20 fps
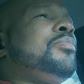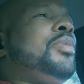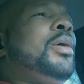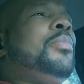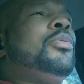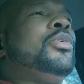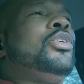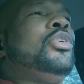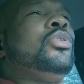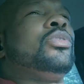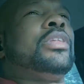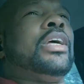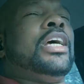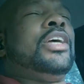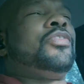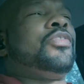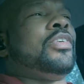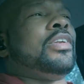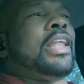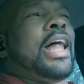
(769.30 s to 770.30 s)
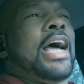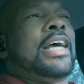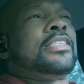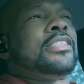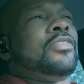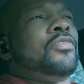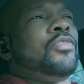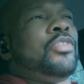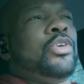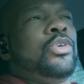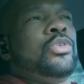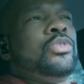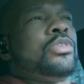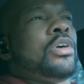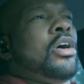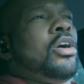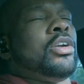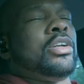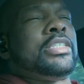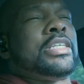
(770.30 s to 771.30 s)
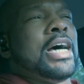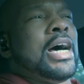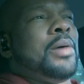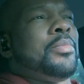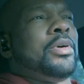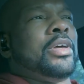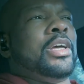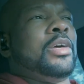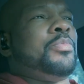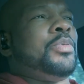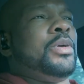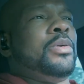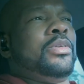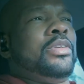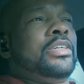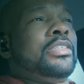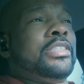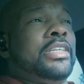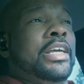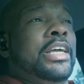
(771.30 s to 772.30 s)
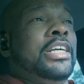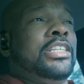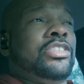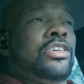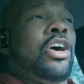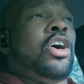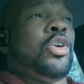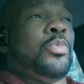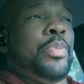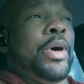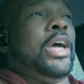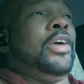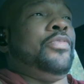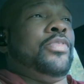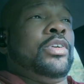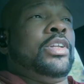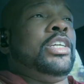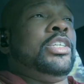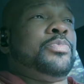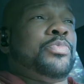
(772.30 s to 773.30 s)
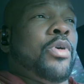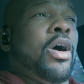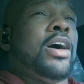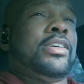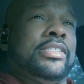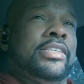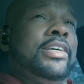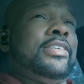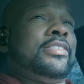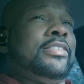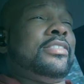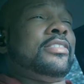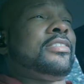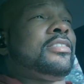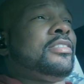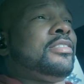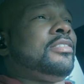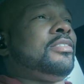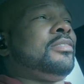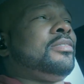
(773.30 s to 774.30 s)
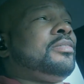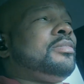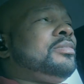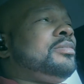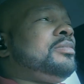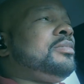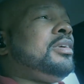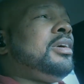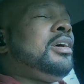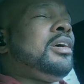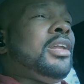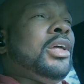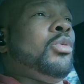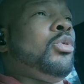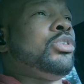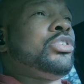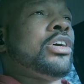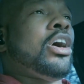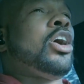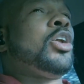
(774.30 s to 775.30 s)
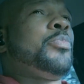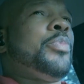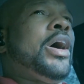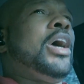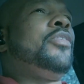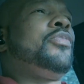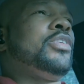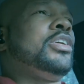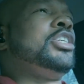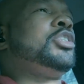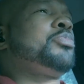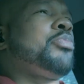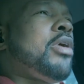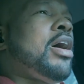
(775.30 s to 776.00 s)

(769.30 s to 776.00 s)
People do things for likes and views all the time to get people, just to get y'all to pay for these processes. They want y'all to pay for these